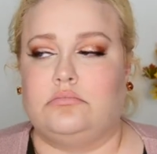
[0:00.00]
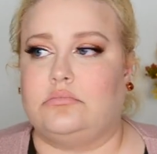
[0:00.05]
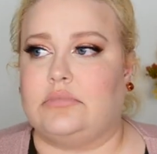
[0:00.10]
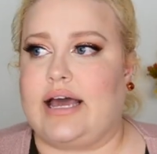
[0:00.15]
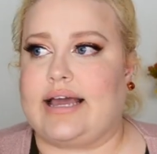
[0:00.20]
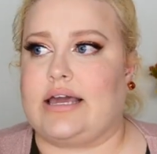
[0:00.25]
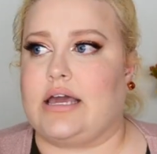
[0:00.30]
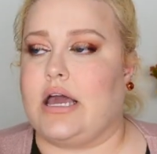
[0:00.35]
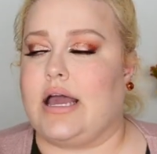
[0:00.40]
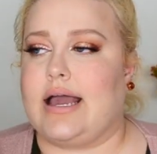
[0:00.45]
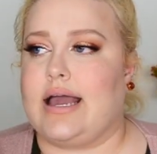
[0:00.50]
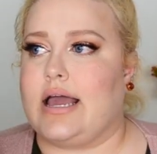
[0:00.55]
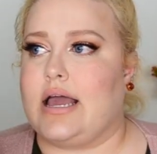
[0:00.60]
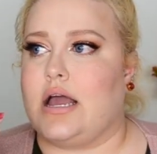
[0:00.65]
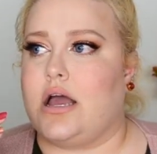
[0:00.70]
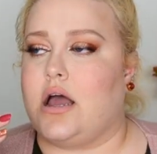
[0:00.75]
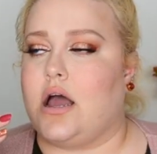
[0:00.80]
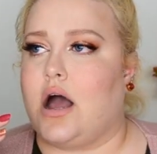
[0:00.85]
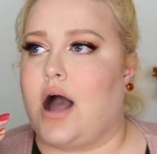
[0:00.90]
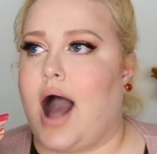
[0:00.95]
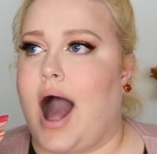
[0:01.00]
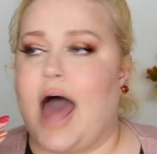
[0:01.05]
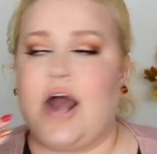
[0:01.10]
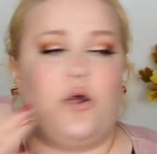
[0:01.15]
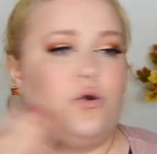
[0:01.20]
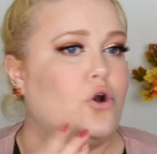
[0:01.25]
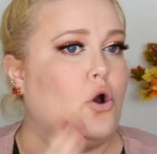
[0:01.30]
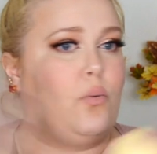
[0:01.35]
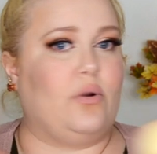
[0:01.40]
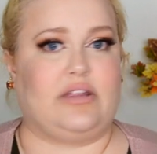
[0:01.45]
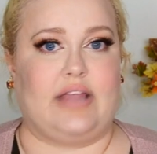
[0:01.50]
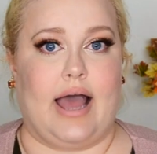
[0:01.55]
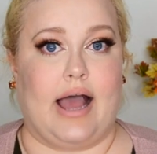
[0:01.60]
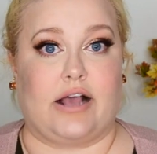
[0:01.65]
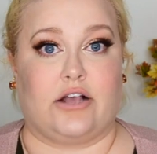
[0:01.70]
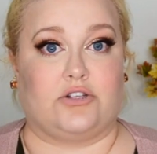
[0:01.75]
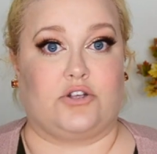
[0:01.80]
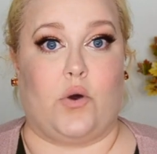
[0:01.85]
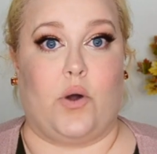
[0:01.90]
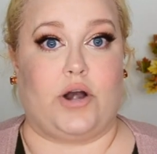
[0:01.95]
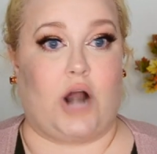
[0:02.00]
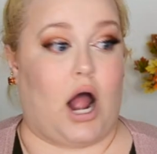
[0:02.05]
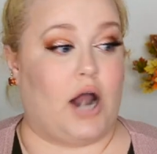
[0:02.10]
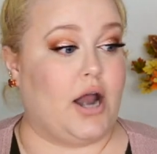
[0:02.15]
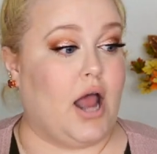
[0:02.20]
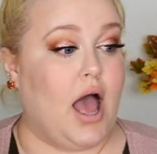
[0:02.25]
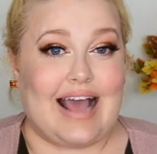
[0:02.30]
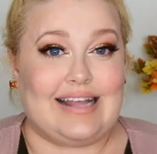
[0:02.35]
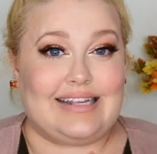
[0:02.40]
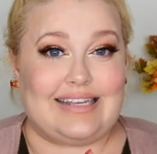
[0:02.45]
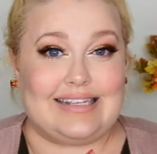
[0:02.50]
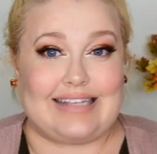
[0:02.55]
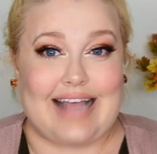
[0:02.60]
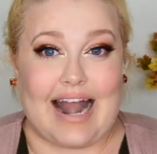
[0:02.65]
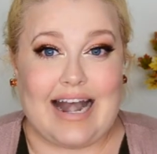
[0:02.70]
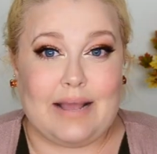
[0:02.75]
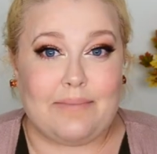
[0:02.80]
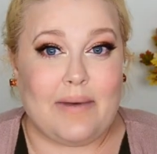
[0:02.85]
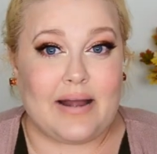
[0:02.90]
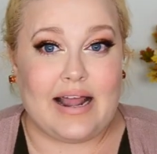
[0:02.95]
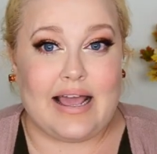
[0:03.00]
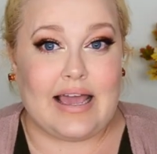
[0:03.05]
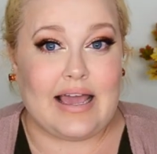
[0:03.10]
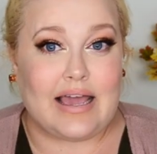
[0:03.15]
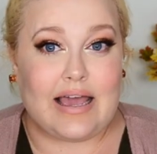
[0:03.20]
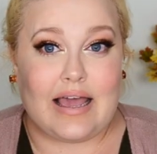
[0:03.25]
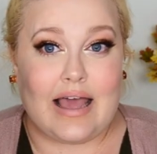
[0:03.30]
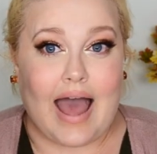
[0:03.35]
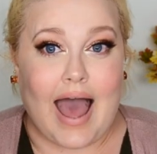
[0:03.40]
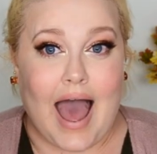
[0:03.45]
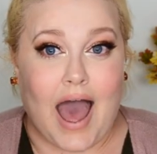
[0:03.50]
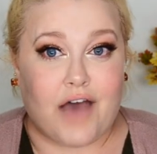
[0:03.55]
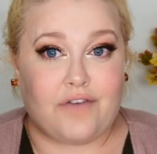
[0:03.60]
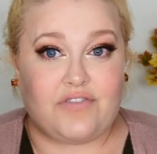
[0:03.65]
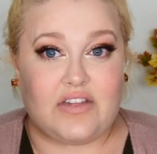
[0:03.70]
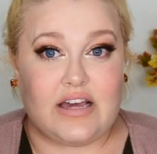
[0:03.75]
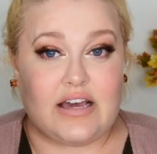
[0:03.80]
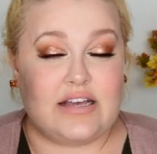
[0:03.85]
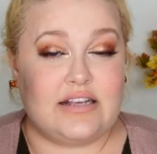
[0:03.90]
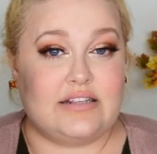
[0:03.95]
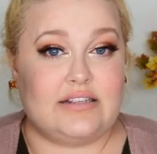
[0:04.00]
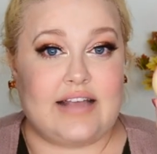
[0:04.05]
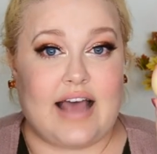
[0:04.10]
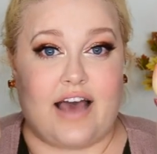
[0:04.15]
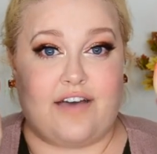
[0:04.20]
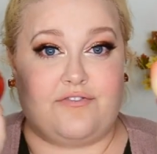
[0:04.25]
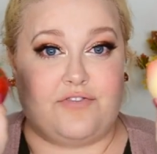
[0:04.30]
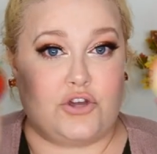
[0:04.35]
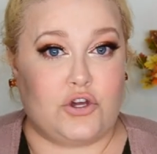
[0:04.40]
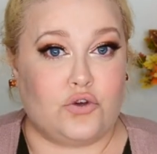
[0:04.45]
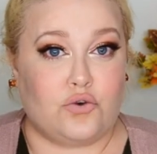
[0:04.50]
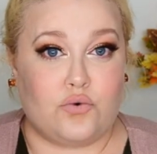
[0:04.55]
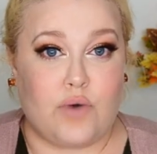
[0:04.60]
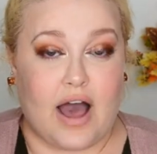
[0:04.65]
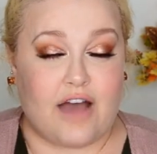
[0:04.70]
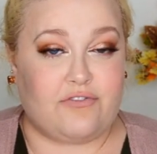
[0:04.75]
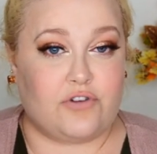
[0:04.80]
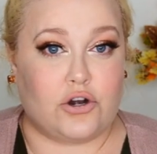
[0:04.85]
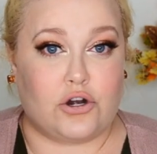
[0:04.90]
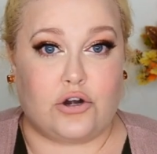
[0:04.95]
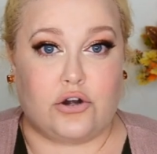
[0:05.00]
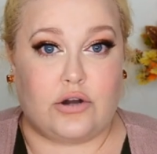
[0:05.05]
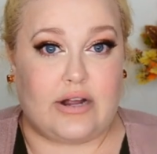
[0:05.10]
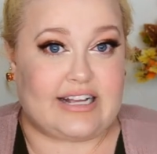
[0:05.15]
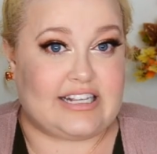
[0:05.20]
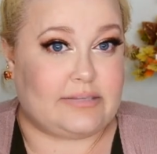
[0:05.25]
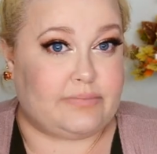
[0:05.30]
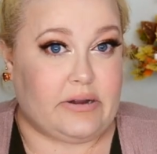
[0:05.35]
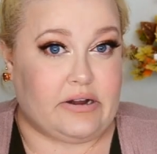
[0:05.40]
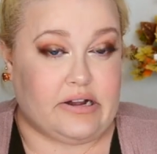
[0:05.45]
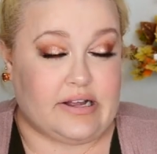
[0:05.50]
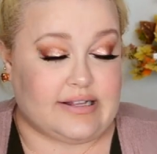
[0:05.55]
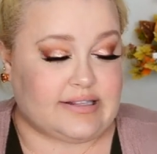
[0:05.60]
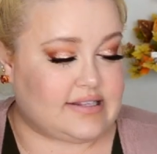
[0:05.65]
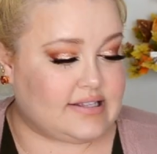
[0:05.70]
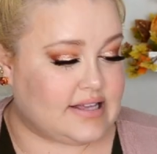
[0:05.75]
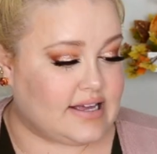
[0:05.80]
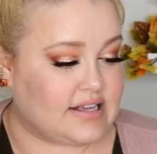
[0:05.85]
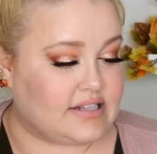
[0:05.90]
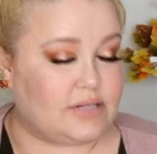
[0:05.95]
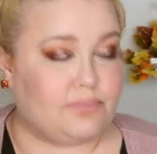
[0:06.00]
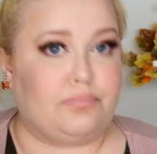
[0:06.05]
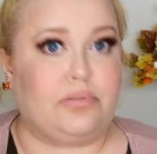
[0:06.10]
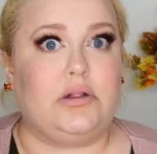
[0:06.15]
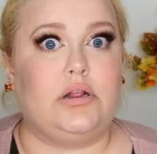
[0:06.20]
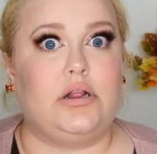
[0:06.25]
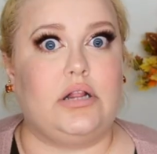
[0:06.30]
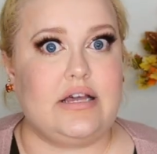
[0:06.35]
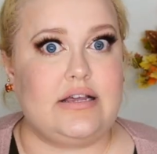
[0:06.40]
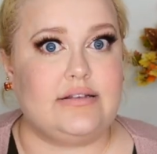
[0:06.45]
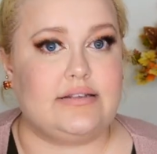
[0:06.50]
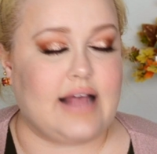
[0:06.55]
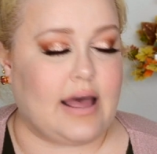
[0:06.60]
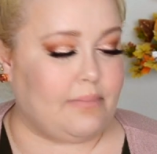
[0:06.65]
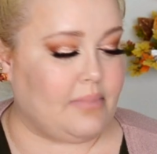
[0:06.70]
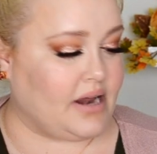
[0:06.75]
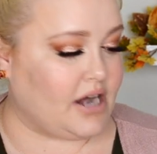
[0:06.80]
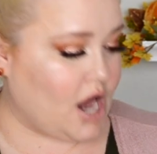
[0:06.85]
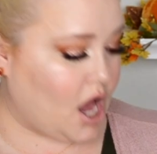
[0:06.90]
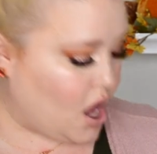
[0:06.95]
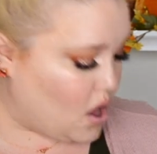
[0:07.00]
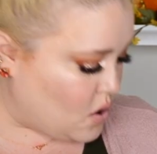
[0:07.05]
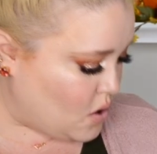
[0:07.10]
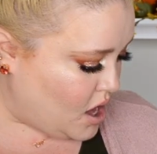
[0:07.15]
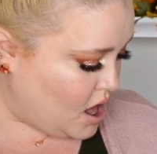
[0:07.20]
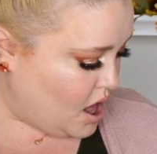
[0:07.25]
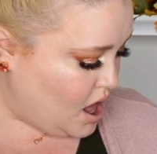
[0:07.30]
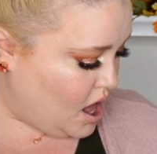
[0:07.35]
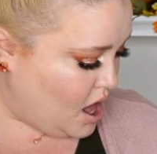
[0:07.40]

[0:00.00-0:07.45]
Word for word: Like, I don't know what the heck is going on. Does anybody have these? Have you ever experienced this? Please let me know.